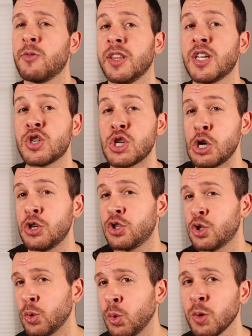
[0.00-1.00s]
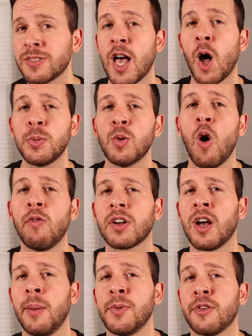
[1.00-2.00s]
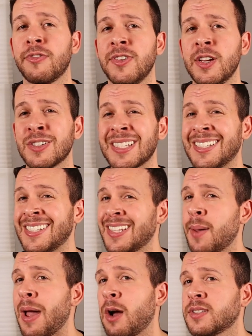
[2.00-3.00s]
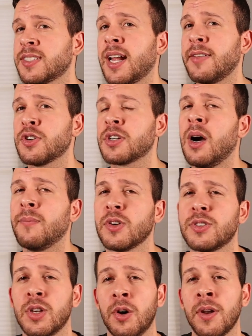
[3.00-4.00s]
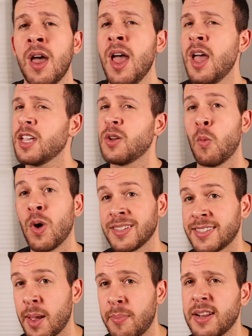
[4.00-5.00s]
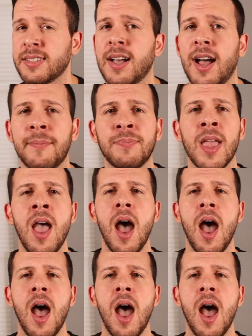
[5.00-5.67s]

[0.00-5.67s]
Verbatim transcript: really good tool to help you overcome your fears and step outside of your comfort zone one step at a time.